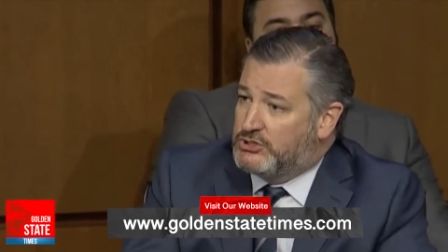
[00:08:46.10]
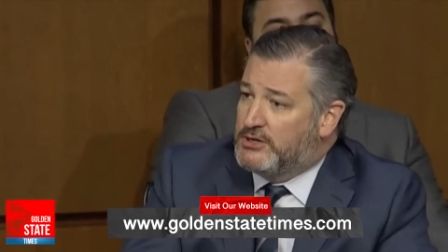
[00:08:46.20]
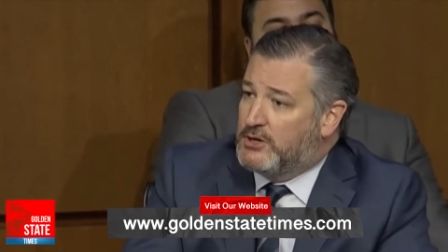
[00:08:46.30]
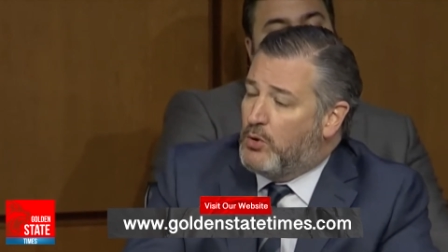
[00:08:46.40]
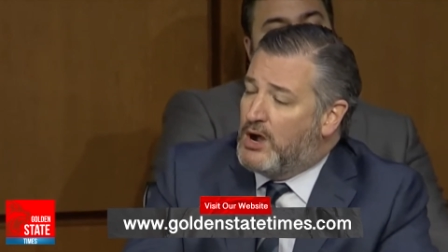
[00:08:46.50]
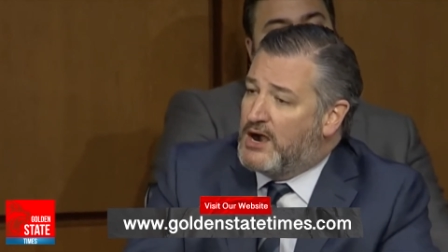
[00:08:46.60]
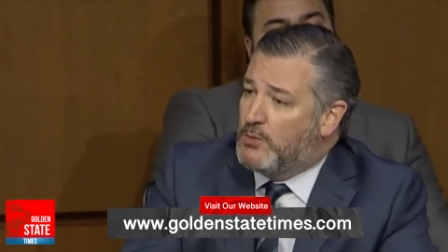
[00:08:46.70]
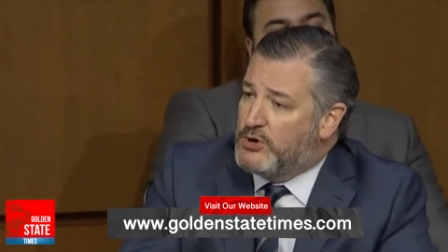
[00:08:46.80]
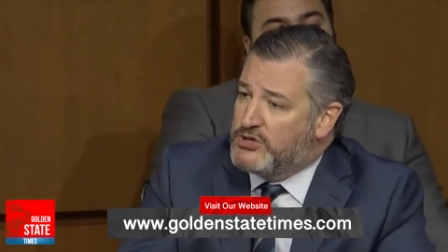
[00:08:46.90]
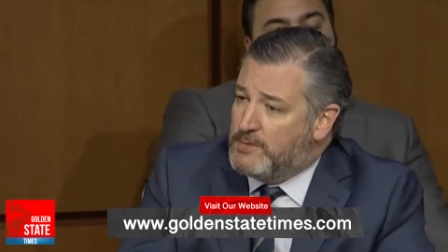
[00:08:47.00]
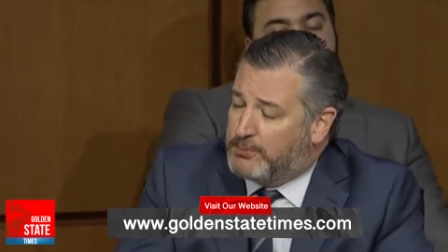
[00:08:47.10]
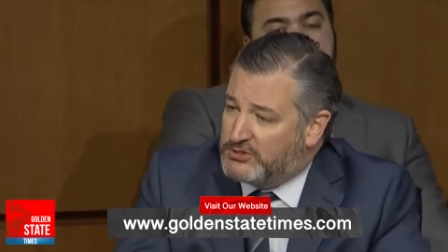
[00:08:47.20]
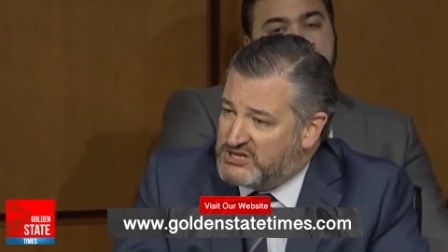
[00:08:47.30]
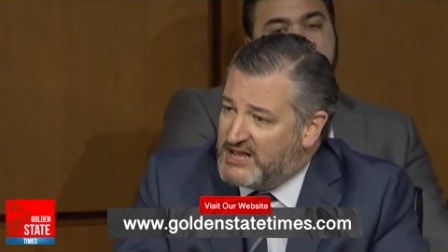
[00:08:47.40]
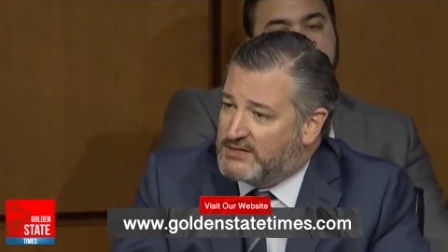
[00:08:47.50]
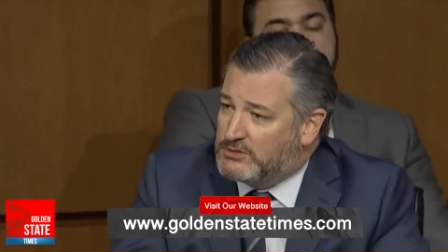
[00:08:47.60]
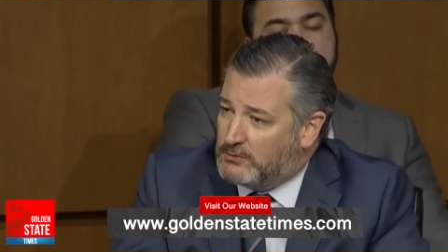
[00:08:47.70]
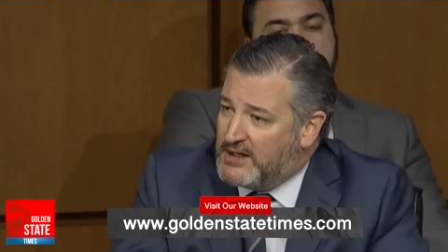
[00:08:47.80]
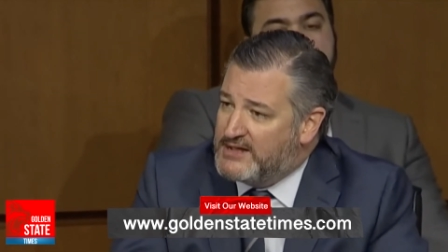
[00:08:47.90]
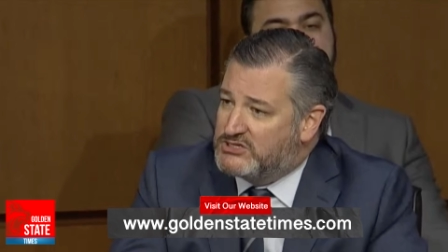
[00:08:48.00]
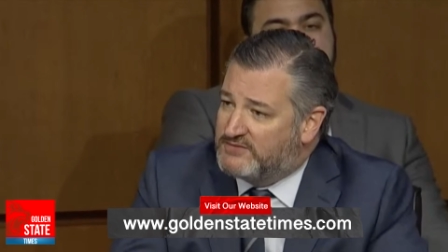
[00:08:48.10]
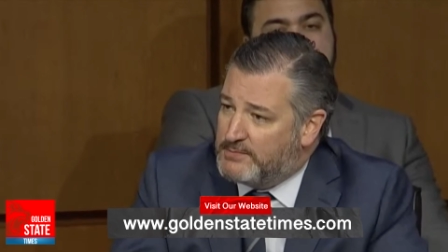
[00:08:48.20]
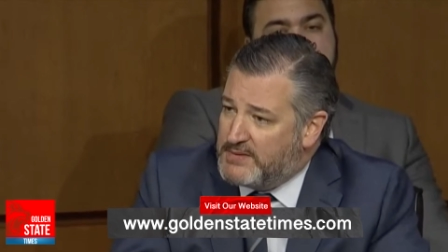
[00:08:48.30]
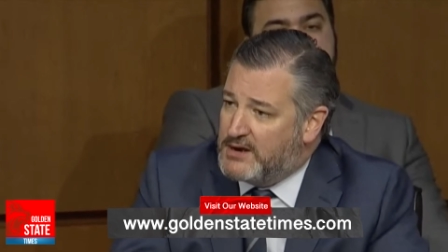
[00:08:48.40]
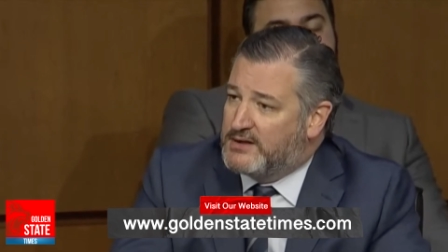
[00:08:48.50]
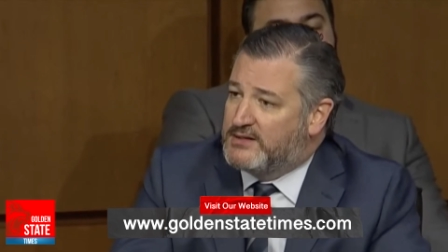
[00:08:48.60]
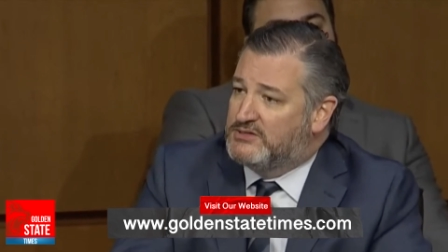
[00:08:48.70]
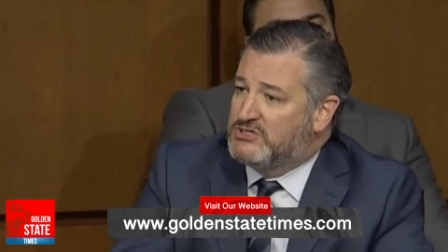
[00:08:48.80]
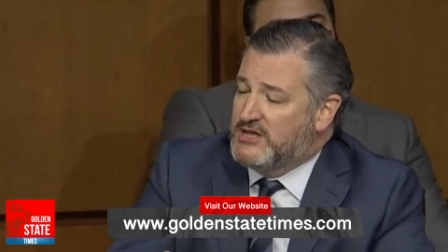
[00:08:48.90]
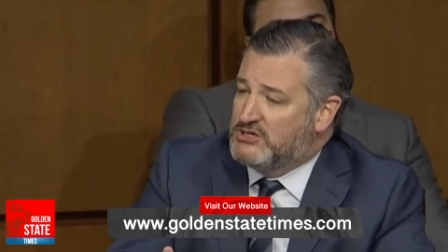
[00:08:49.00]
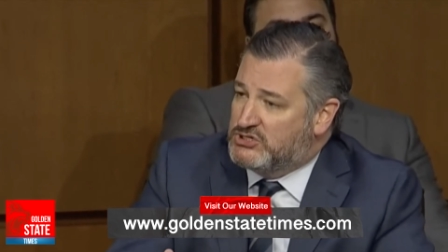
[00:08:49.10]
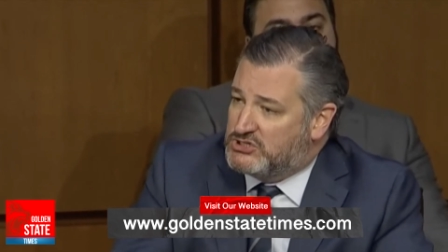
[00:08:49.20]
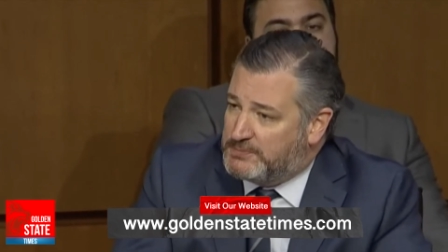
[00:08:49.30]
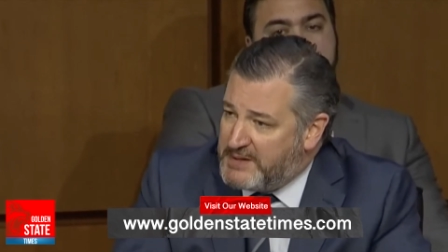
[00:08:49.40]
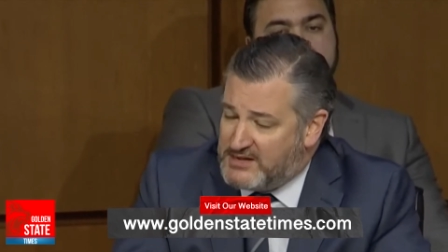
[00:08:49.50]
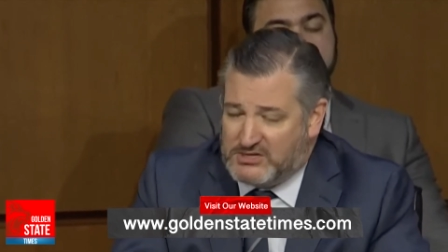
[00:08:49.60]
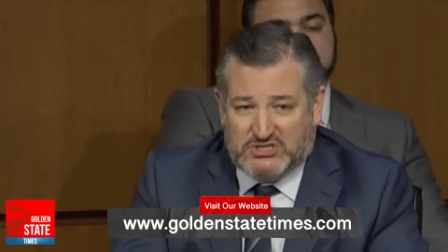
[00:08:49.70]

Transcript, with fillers: should inquire, will you protect the rights of Americans to speak,